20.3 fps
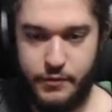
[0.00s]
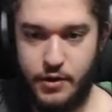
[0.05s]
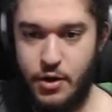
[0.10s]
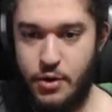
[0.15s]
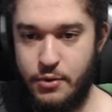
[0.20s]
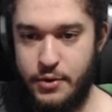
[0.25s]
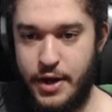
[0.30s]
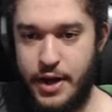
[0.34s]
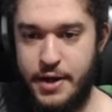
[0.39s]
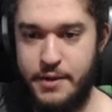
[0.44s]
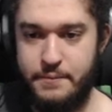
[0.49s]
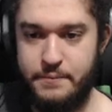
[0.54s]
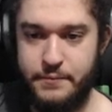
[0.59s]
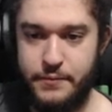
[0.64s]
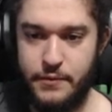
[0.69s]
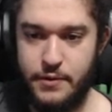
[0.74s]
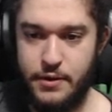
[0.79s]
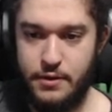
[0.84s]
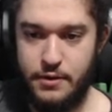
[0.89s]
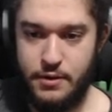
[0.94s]
Okay.
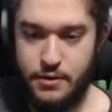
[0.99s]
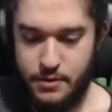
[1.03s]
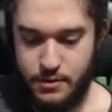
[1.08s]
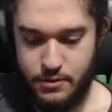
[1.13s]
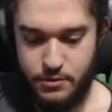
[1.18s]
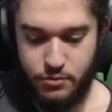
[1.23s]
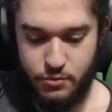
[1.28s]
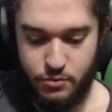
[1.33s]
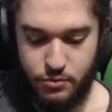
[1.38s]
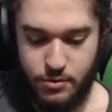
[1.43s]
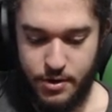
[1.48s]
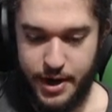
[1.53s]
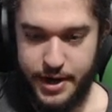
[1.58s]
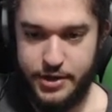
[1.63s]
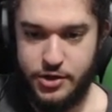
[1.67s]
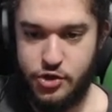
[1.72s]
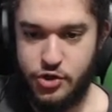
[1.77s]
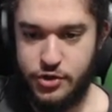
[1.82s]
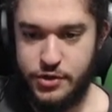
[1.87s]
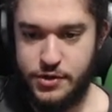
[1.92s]

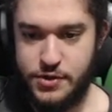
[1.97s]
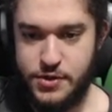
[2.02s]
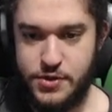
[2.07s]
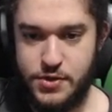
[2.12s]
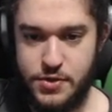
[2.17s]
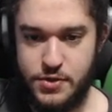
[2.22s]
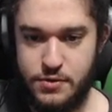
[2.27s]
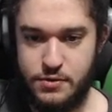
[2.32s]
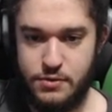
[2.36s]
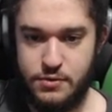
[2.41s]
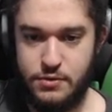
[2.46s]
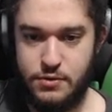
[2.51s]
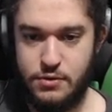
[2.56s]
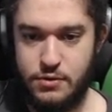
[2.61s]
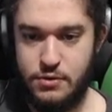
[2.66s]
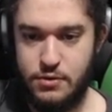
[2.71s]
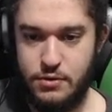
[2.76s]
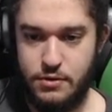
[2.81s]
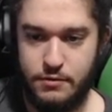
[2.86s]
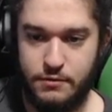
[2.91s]
Righteous
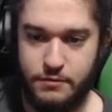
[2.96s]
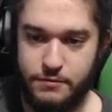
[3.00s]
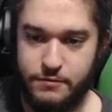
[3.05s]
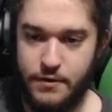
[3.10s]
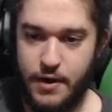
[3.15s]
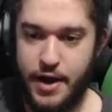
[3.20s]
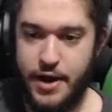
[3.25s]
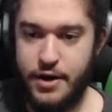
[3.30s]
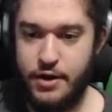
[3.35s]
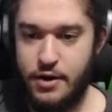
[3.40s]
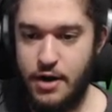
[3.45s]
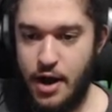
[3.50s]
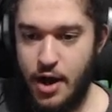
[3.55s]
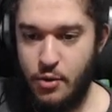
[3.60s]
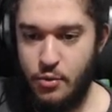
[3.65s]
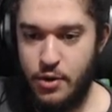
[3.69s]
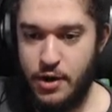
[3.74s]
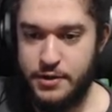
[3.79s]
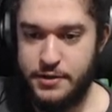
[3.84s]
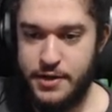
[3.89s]
Fire. I
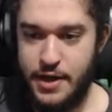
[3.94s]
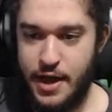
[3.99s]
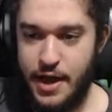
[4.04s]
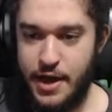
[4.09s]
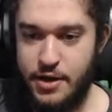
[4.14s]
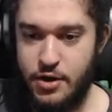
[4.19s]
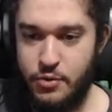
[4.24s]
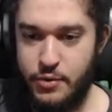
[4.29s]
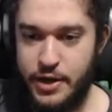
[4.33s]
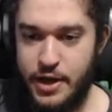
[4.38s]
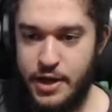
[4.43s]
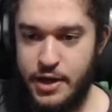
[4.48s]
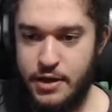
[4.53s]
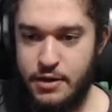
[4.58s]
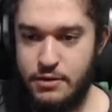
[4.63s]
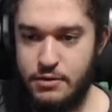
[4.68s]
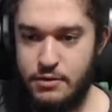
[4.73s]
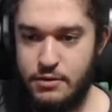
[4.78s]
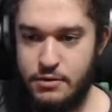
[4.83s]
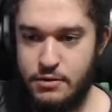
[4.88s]
want AoE
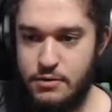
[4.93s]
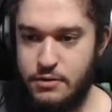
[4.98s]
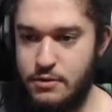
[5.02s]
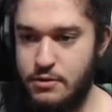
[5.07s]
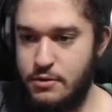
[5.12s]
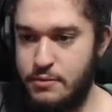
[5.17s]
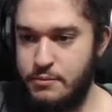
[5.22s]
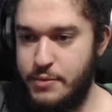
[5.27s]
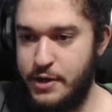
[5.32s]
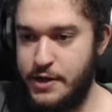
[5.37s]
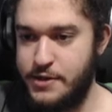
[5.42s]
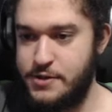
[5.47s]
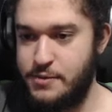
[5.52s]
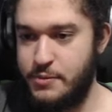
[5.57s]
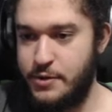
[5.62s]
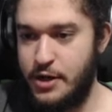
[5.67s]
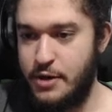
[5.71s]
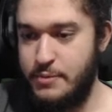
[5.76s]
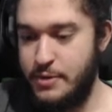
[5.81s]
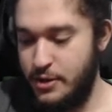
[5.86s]
because I'm
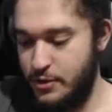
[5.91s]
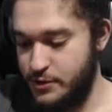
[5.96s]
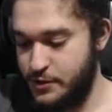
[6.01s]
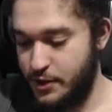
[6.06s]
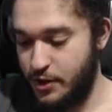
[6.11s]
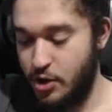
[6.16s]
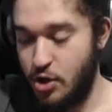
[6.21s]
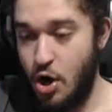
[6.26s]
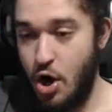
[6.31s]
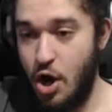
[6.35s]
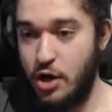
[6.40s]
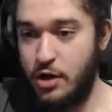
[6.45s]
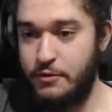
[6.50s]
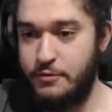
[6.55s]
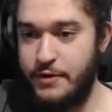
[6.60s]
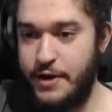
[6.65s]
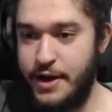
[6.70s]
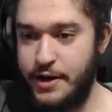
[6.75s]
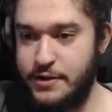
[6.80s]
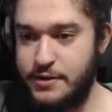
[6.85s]
going to be using Conk
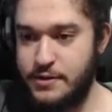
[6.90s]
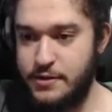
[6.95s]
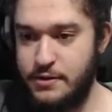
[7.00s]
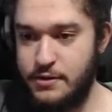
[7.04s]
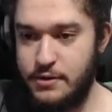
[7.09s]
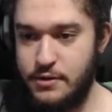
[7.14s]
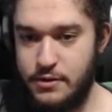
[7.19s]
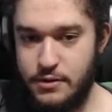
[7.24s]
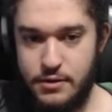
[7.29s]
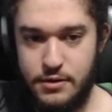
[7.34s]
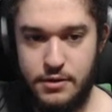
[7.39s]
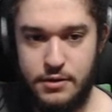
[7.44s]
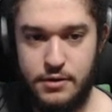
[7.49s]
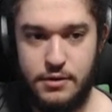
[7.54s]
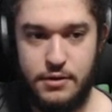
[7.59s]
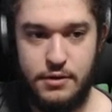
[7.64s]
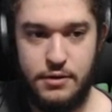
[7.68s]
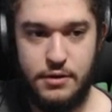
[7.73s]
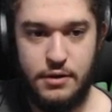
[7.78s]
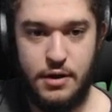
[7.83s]
Effect.
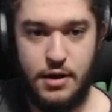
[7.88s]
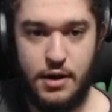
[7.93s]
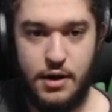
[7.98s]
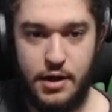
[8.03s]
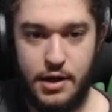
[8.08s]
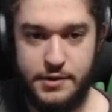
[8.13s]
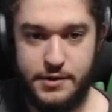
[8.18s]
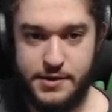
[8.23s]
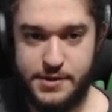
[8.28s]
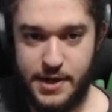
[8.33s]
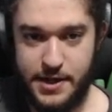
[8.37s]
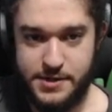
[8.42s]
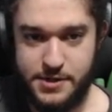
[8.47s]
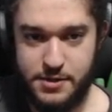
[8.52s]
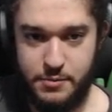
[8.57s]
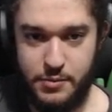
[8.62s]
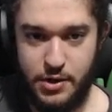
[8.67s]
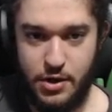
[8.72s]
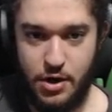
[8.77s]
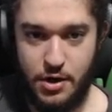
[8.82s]
Uh, and this has to
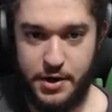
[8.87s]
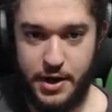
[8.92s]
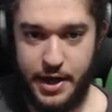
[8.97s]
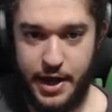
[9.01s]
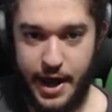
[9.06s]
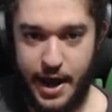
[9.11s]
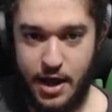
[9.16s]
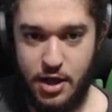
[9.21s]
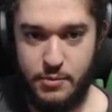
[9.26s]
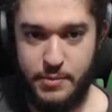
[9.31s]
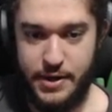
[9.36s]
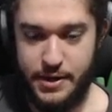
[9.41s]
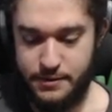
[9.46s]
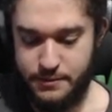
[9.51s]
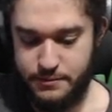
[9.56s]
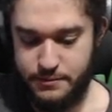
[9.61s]
be on a helmet.